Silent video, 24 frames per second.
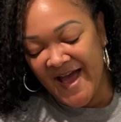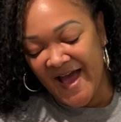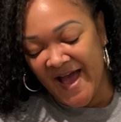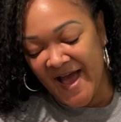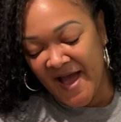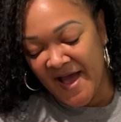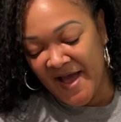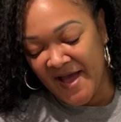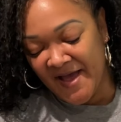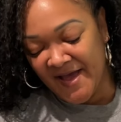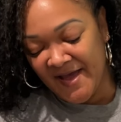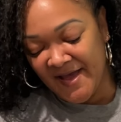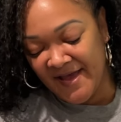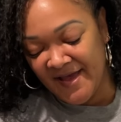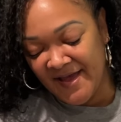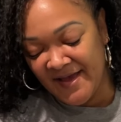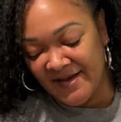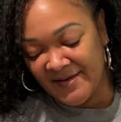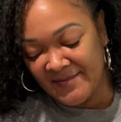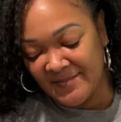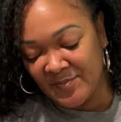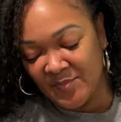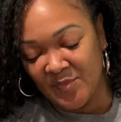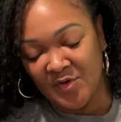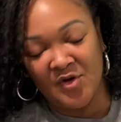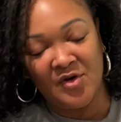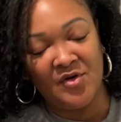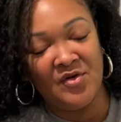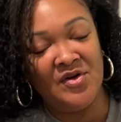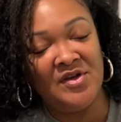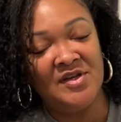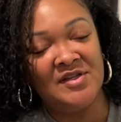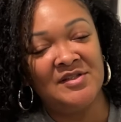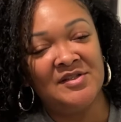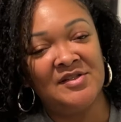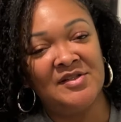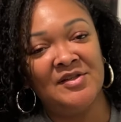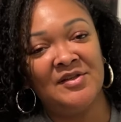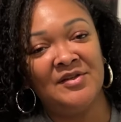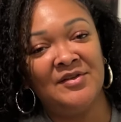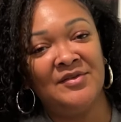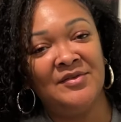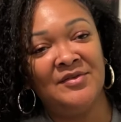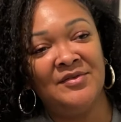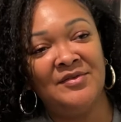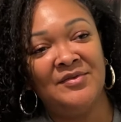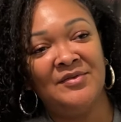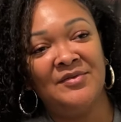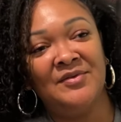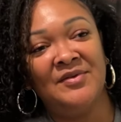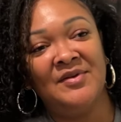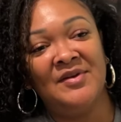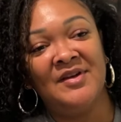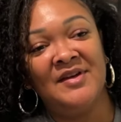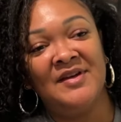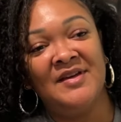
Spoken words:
I am going to